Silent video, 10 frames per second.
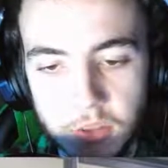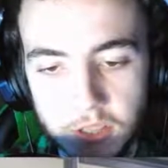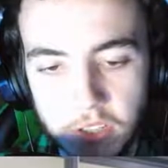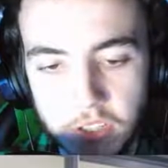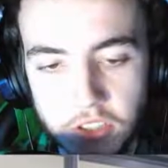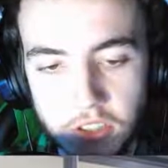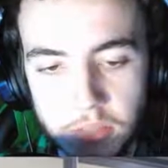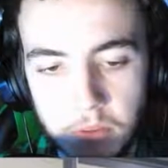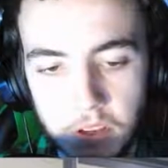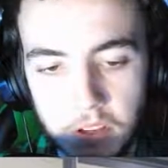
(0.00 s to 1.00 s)
Why is she
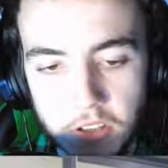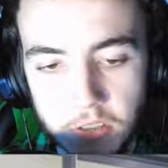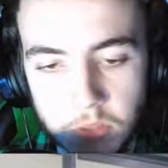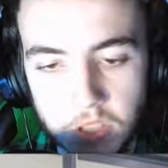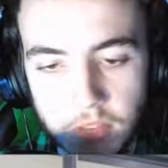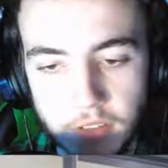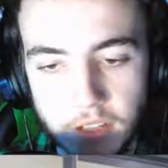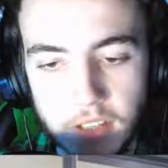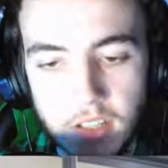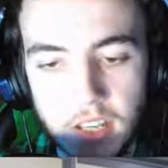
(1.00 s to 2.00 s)
suddenly putting in so much
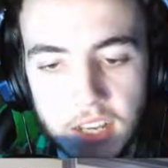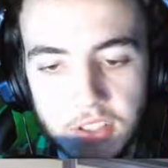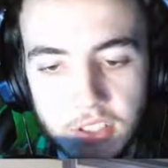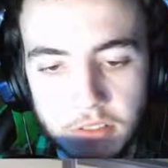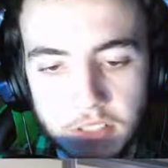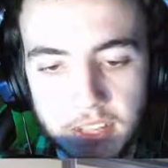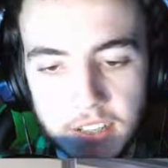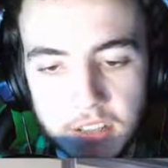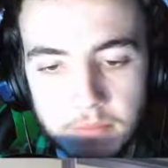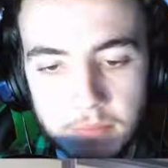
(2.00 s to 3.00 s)
effort? As Yuri
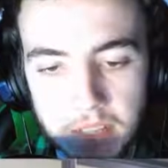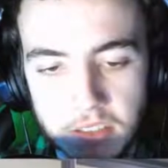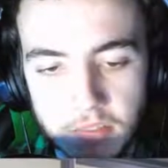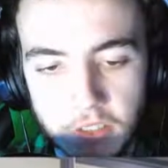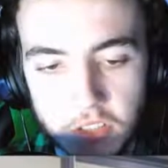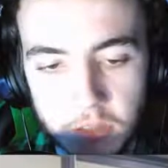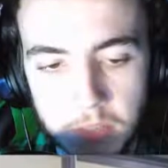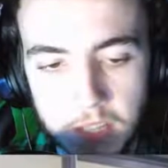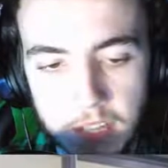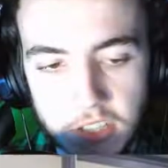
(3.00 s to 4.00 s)
gets past the first
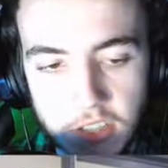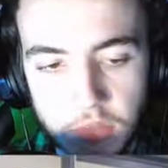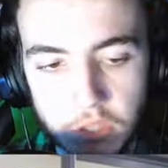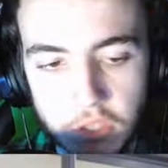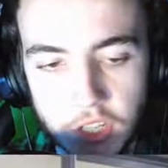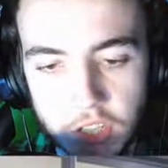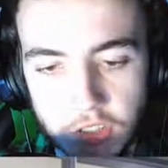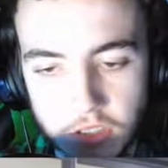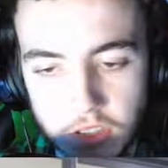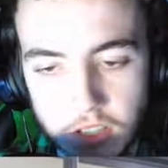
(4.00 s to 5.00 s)
couple of lines, her voice
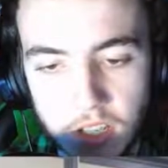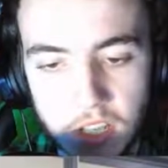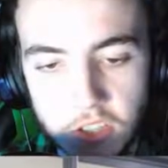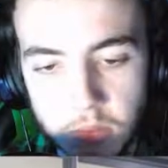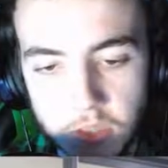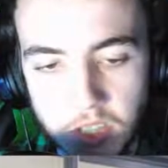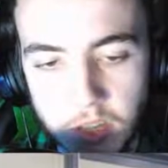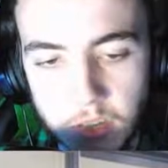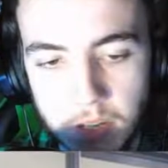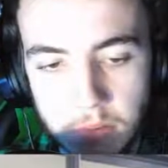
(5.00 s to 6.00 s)
changes. It's almost
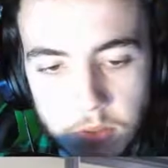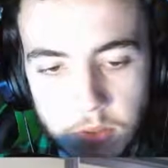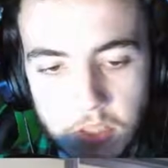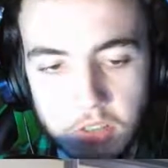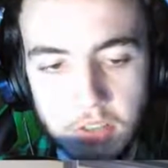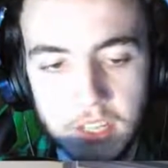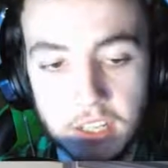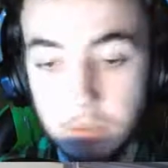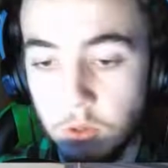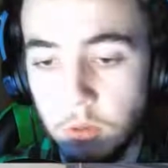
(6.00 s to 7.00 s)
like what happens when Yuri
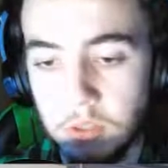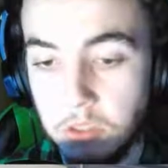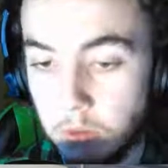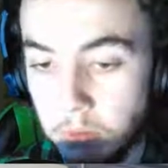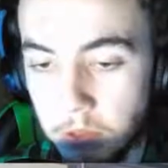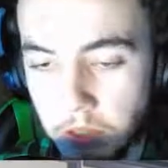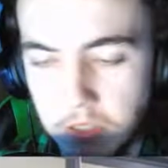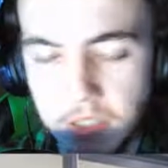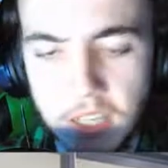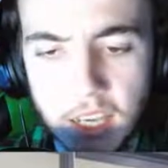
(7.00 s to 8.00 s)
gets absorbed into her
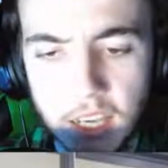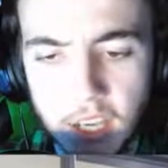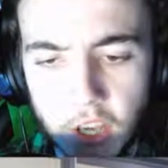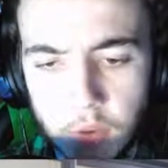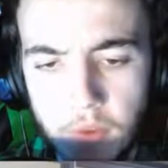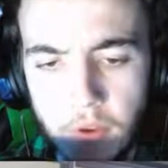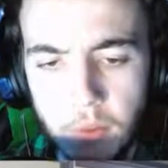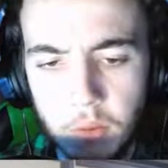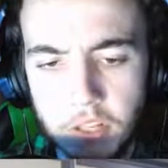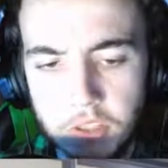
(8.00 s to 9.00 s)
books. Her
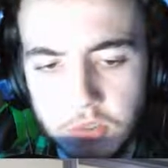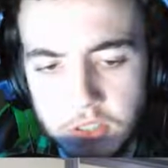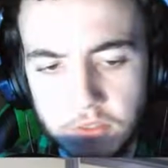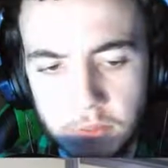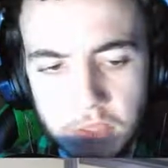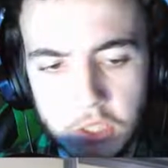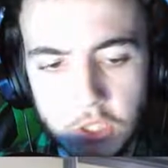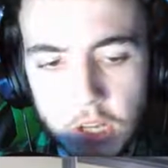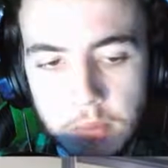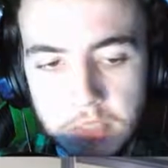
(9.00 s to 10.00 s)
quivering words transform into the
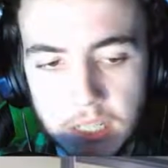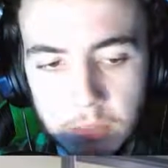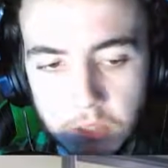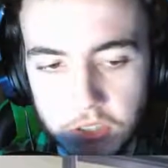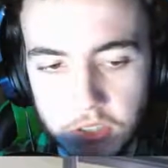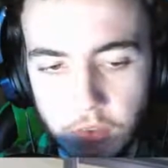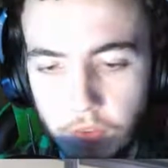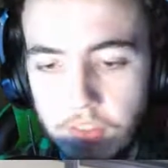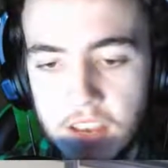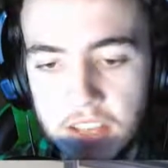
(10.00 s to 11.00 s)
sharp syllables of a
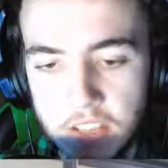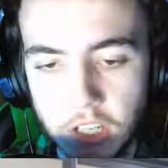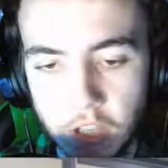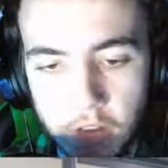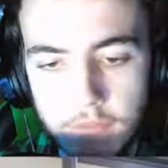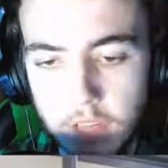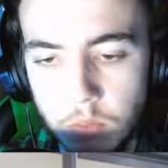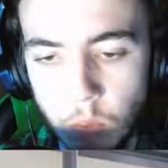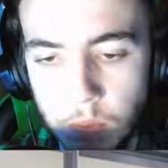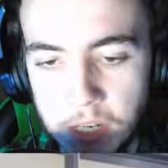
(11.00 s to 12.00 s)
fierce and
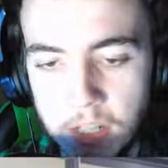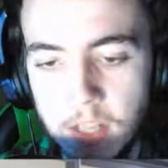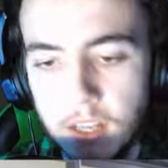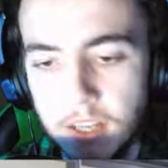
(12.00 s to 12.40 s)
confident woman.